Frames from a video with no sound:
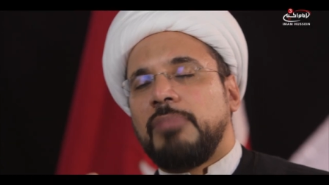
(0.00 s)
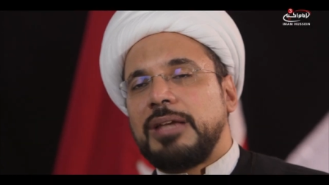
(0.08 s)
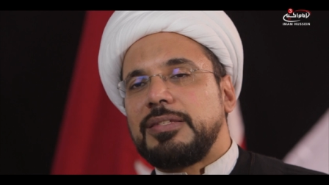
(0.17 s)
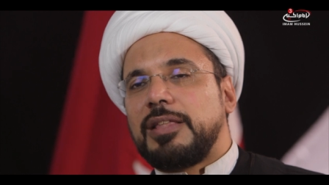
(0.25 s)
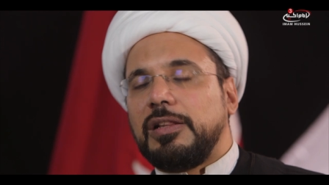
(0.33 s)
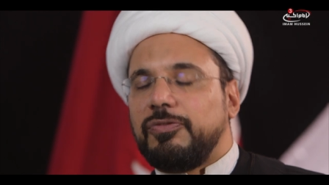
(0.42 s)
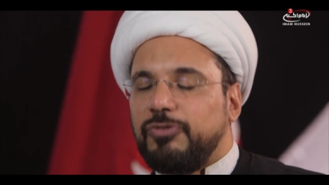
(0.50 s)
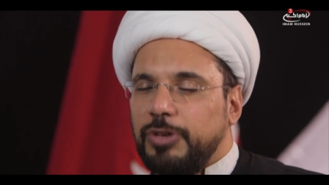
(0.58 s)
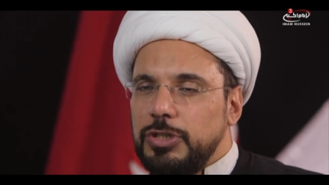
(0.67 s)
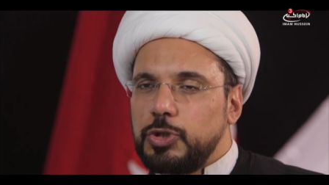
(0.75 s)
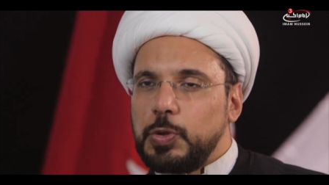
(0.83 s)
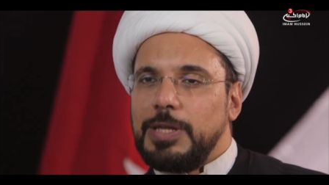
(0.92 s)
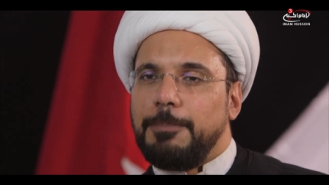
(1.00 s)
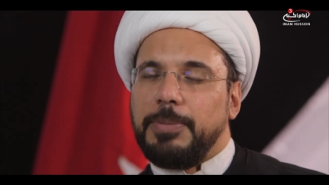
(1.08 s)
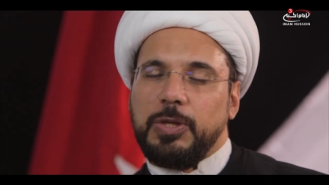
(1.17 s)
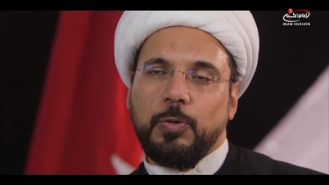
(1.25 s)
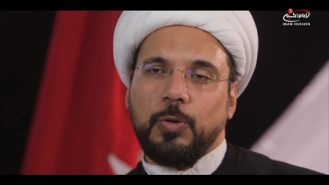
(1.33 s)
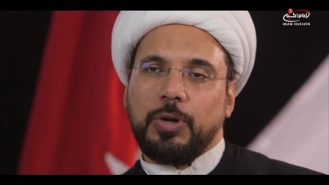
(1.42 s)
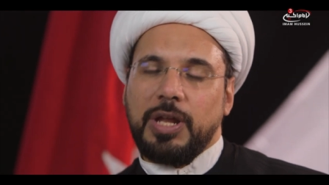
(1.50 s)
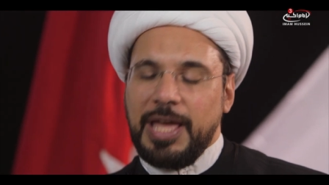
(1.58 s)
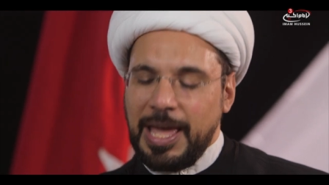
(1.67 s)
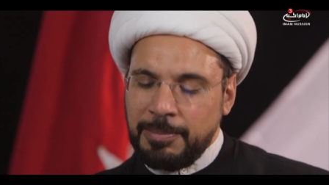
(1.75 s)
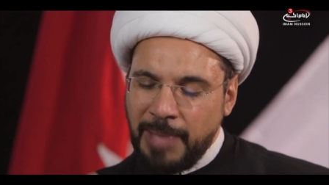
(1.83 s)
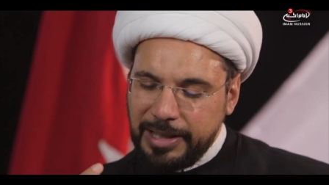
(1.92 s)
myself ritually pure,
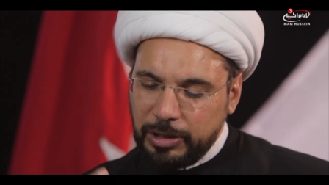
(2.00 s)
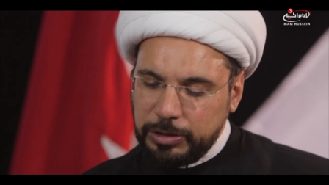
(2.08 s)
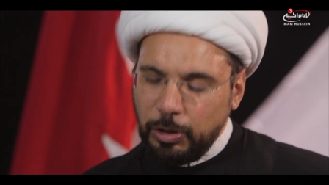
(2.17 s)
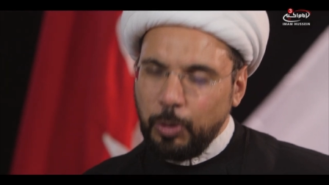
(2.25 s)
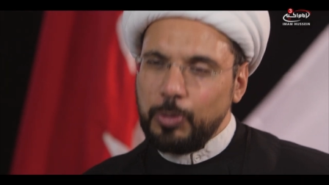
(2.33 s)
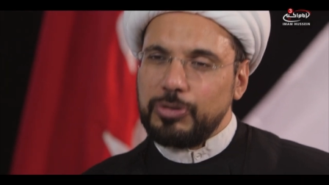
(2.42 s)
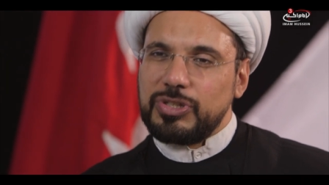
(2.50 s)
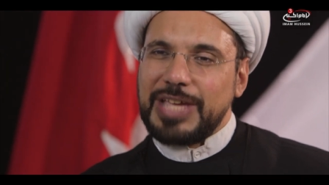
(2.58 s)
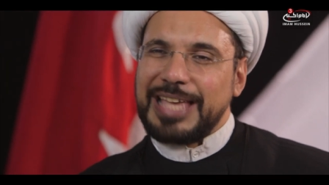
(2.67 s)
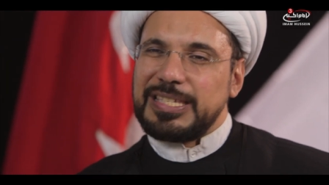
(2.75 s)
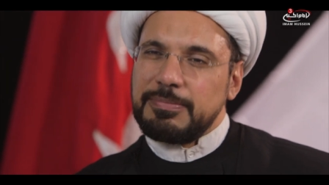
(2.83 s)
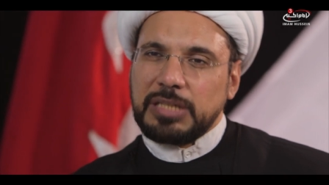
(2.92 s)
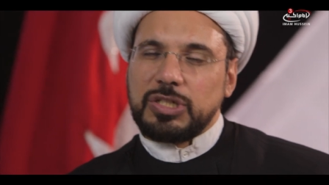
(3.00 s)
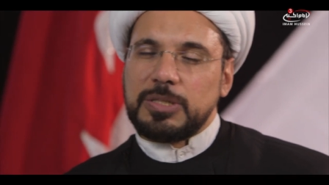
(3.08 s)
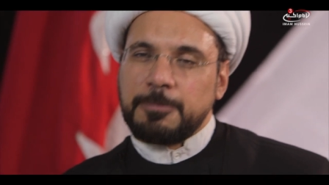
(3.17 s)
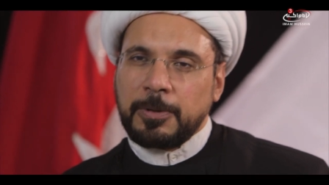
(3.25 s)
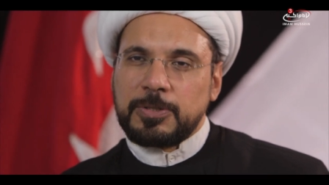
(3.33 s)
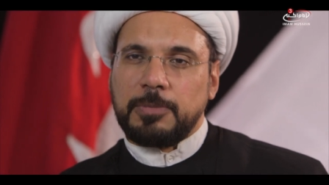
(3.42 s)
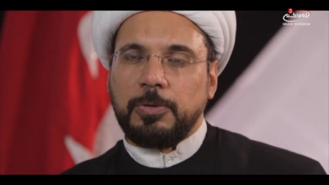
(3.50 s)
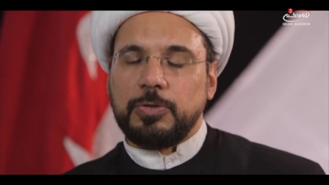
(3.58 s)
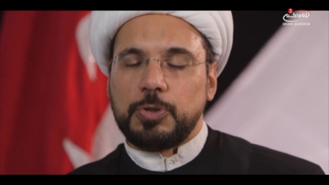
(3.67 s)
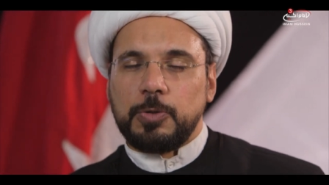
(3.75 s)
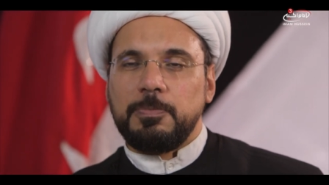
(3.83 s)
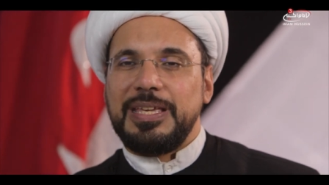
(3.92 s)
and my clothes as much as possible
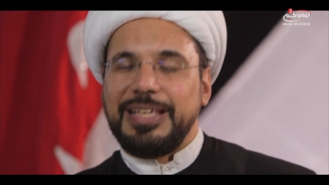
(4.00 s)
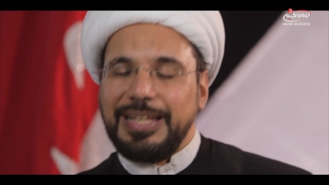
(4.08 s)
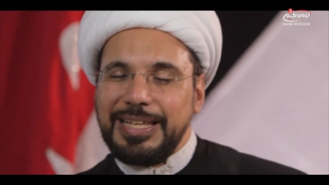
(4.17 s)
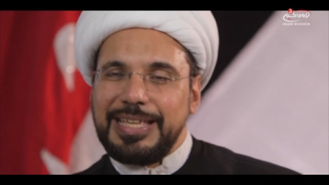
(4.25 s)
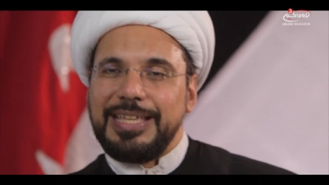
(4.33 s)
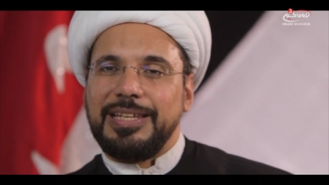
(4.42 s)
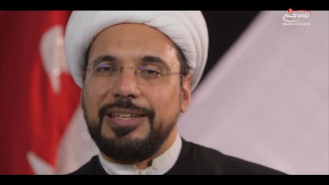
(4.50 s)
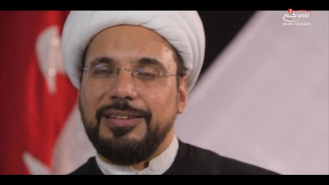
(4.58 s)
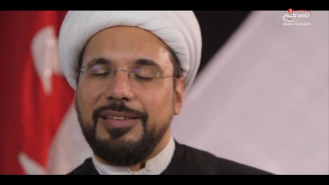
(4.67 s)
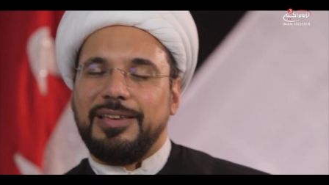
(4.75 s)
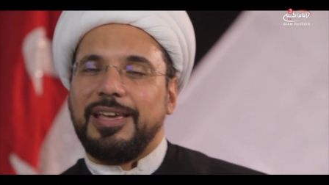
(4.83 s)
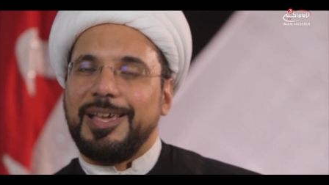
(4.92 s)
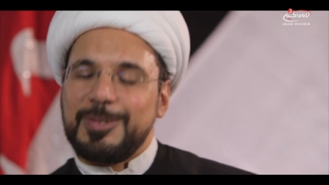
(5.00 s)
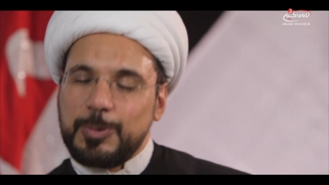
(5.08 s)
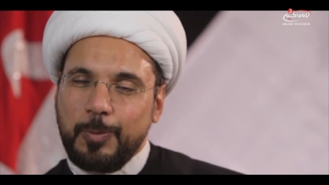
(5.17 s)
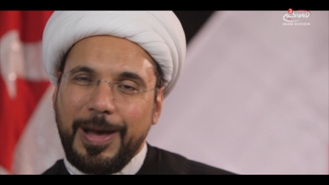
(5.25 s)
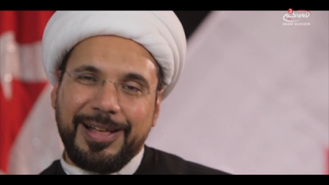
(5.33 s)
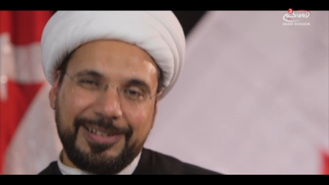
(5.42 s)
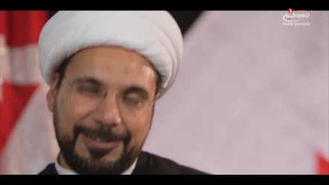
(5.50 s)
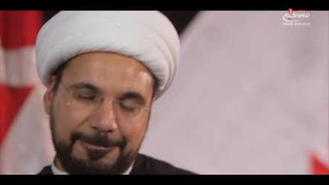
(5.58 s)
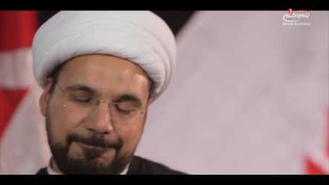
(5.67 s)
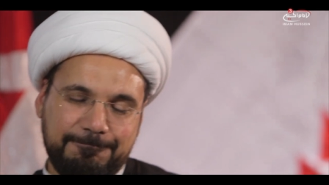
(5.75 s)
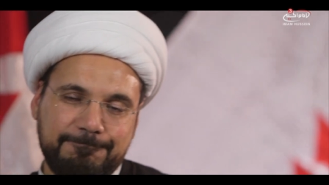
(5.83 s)
should be clean as well.